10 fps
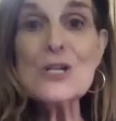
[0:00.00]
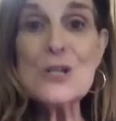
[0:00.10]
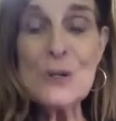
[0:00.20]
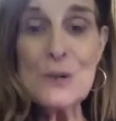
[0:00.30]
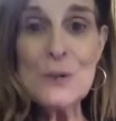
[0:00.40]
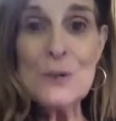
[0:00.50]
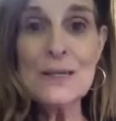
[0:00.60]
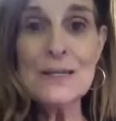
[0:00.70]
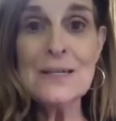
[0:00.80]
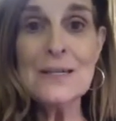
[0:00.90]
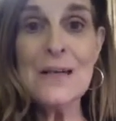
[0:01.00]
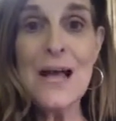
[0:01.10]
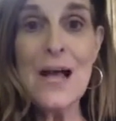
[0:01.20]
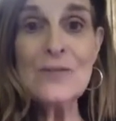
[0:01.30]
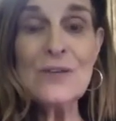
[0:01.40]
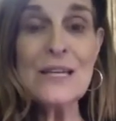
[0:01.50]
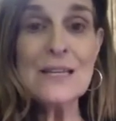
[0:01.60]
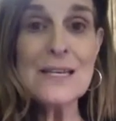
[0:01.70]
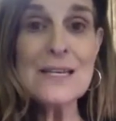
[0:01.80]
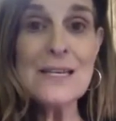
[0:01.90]
to Alfred and
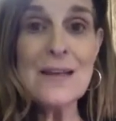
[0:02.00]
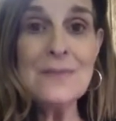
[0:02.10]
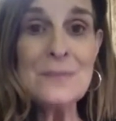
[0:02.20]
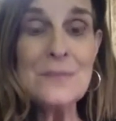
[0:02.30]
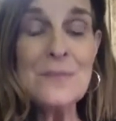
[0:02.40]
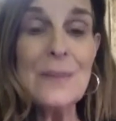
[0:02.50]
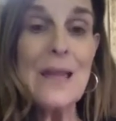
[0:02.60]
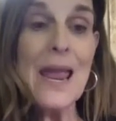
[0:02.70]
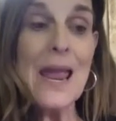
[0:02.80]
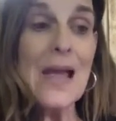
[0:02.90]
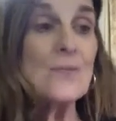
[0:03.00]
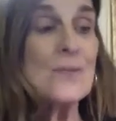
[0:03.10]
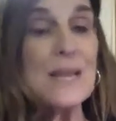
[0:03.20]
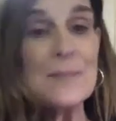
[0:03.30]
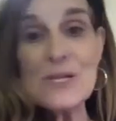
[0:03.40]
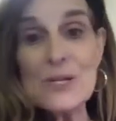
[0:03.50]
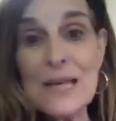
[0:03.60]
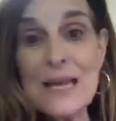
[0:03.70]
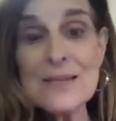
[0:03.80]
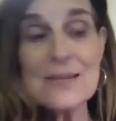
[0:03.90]
Lynda, and was able to
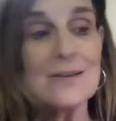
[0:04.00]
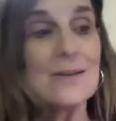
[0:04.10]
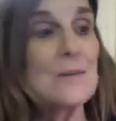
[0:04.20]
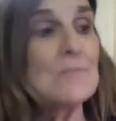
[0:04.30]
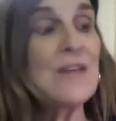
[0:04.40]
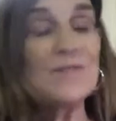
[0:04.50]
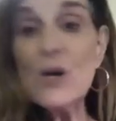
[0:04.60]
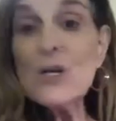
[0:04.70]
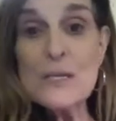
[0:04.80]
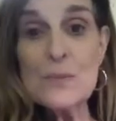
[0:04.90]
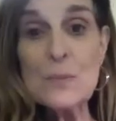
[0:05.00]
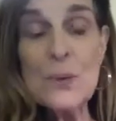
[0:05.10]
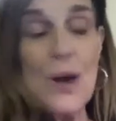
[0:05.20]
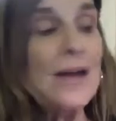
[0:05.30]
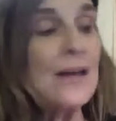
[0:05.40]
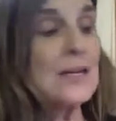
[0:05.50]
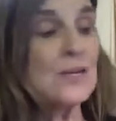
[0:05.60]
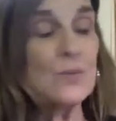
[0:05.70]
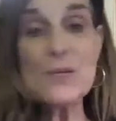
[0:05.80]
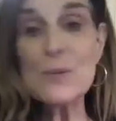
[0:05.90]
get my first product,
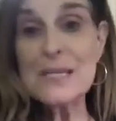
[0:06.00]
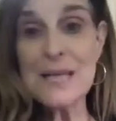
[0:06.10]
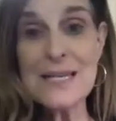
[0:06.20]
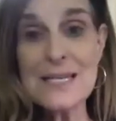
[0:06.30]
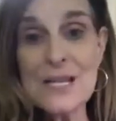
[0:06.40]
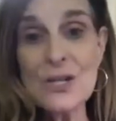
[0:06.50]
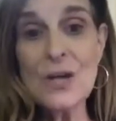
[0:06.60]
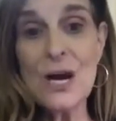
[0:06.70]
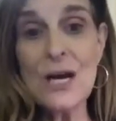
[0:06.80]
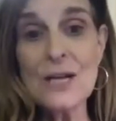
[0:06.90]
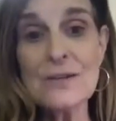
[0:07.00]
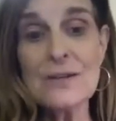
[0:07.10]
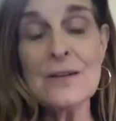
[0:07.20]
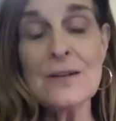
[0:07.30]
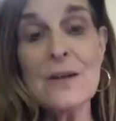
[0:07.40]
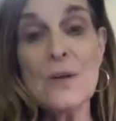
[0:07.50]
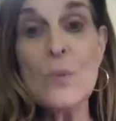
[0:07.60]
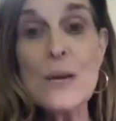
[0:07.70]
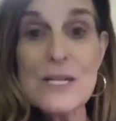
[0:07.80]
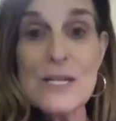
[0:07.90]
which was a Silgard,
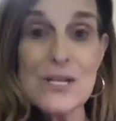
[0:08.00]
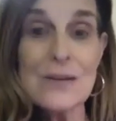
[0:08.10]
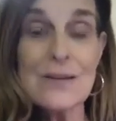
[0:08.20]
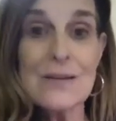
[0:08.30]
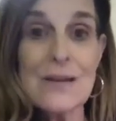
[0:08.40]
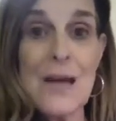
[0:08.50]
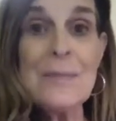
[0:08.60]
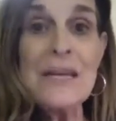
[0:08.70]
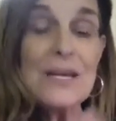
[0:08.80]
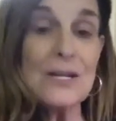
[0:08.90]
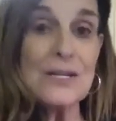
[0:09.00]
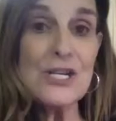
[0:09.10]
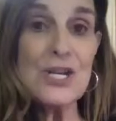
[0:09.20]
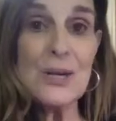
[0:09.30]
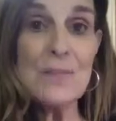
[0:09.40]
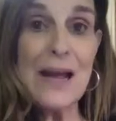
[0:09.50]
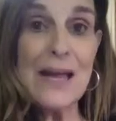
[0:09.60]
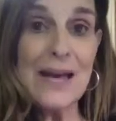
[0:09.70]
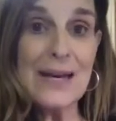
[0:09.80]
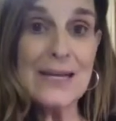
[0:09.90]
which immediately took my
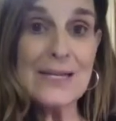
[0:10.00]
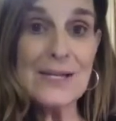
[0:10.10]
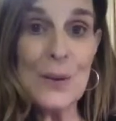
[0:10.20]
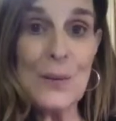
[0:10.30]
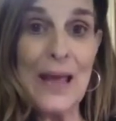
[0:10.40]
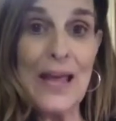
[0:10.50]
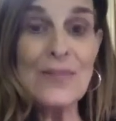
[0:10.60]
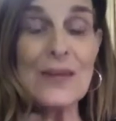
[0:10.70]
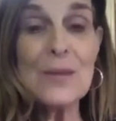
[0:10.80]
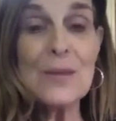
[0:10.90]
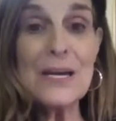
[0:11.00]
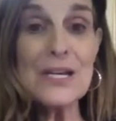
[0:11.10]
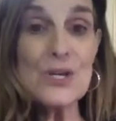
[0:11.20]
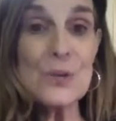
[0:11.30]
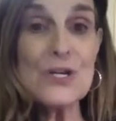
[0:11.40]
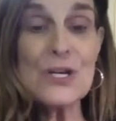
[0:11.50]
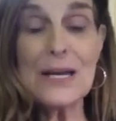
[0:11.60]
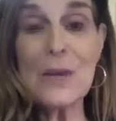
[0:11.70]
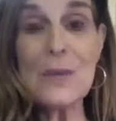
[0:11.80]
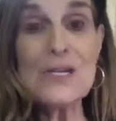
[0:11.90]
headaches away that had been
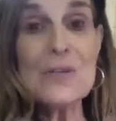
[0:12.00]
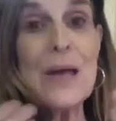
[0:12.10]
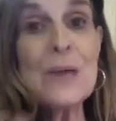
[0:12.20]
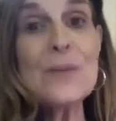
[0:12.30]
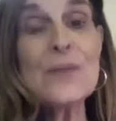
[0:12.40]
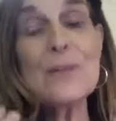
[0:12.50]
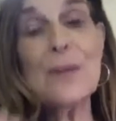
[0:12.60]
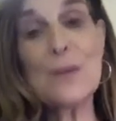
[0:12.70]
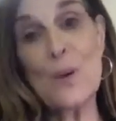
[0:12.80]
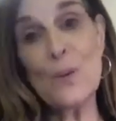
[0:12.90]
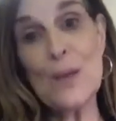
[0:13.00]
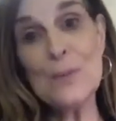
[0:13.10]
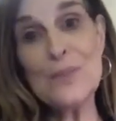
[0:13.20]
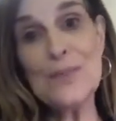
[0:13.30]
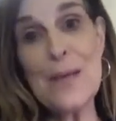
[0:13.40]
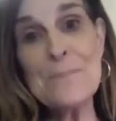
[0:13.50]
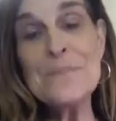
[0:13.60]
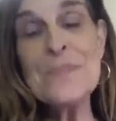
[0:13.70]
excruciating. I went to bed with them, I woke up with them,